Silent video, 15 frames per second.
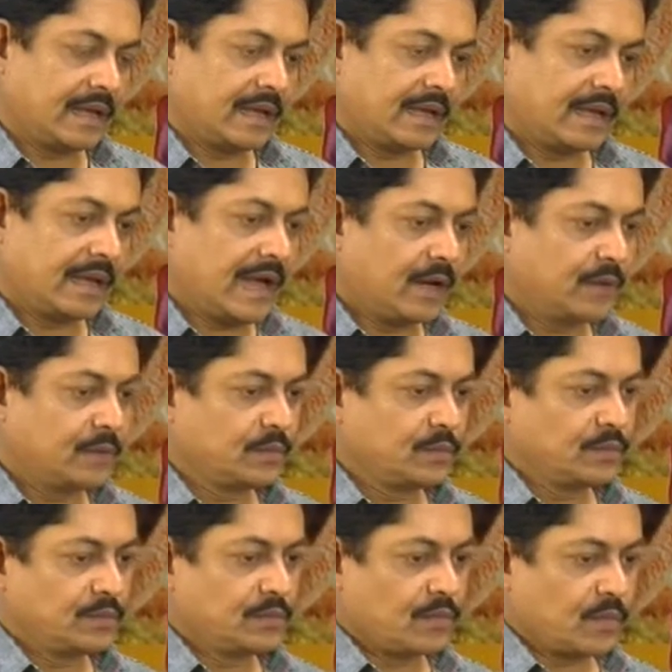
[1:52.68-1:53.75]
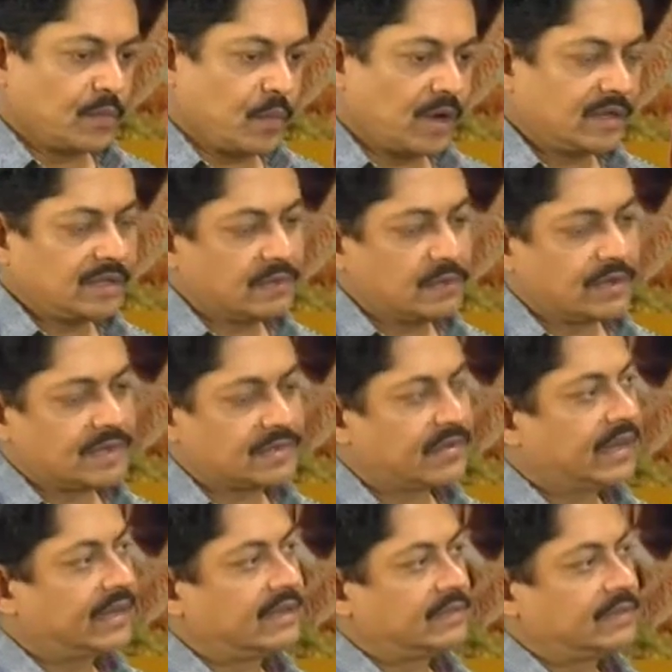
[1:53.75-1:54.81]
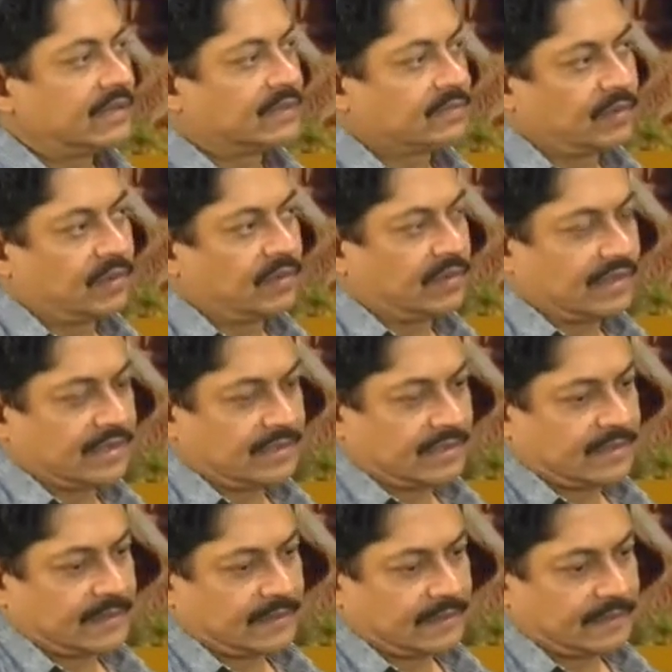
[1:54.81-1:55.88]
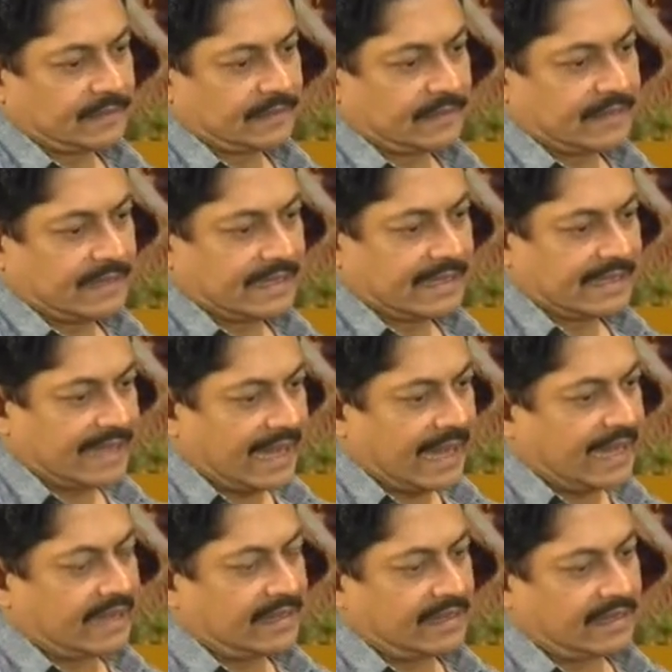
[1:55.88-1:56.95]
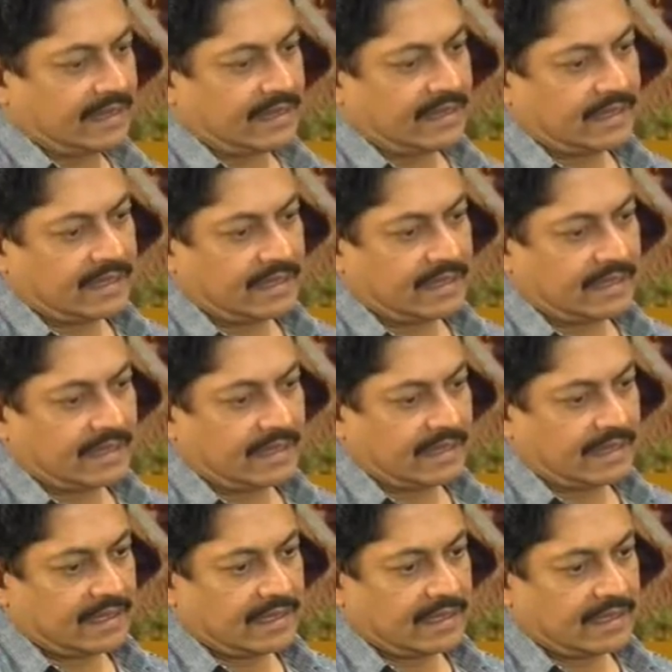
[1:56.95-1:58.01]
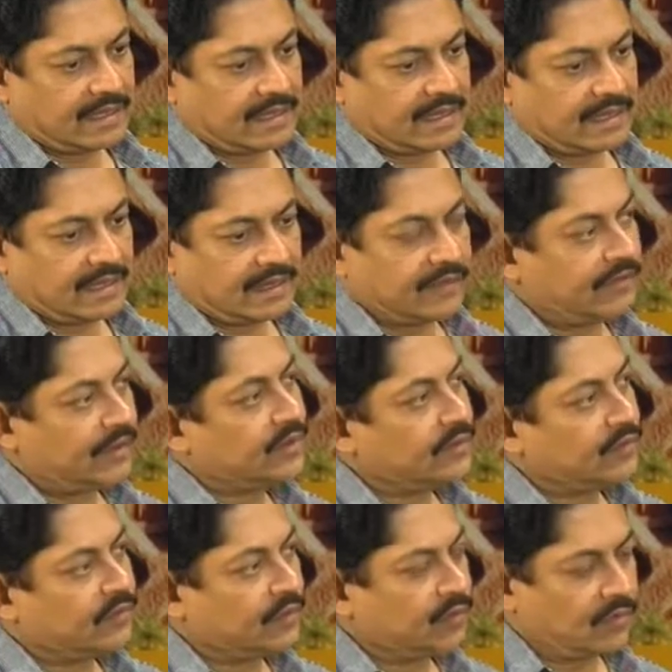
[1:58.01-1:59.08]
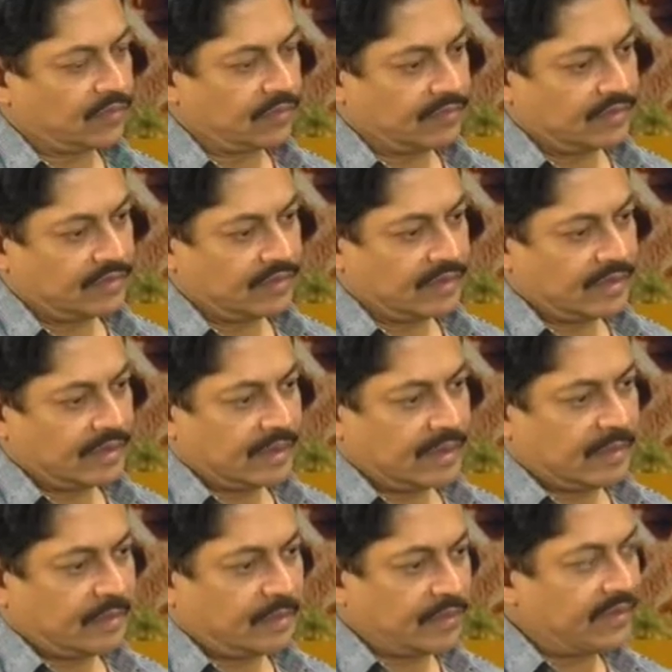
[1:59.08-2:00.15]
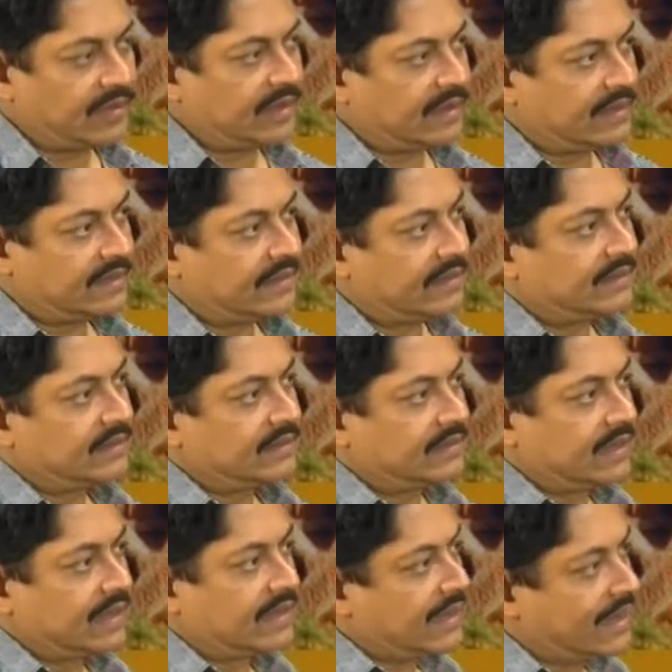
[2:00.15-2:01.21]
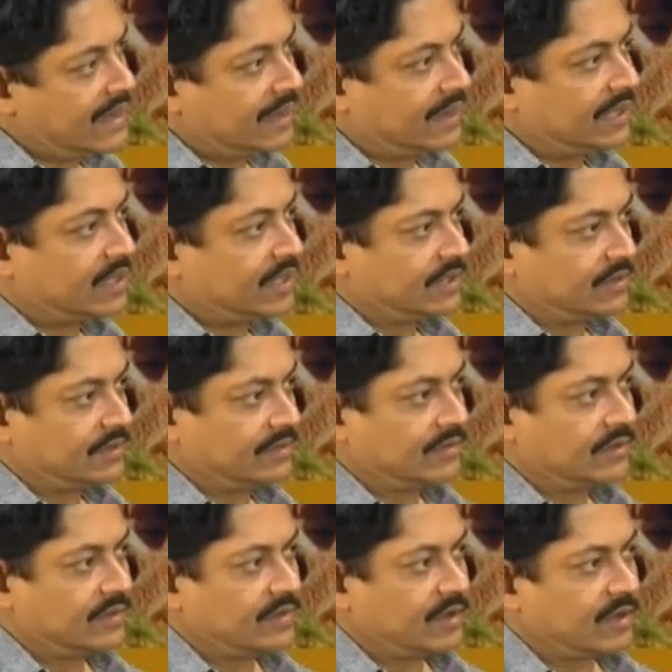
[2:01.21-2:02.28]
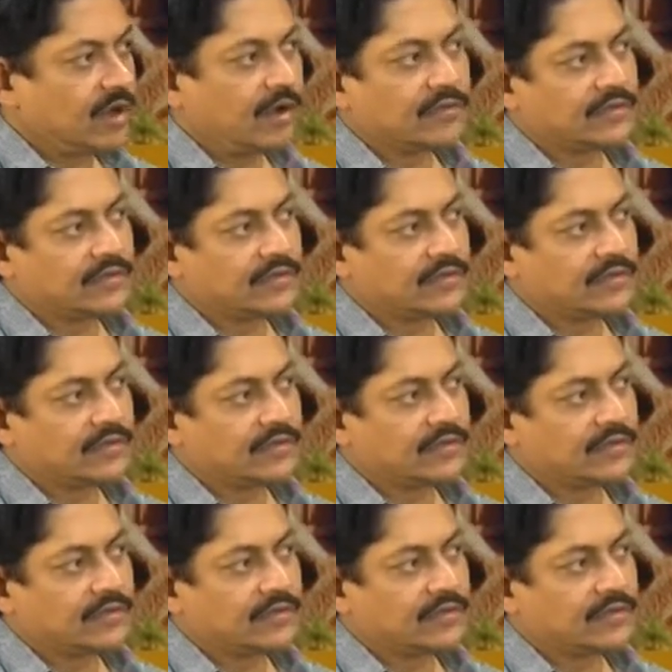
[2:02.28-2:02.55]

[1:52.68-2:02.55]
Now, what the book is trying to explore is can the Fundu 4 prevent the annihilation of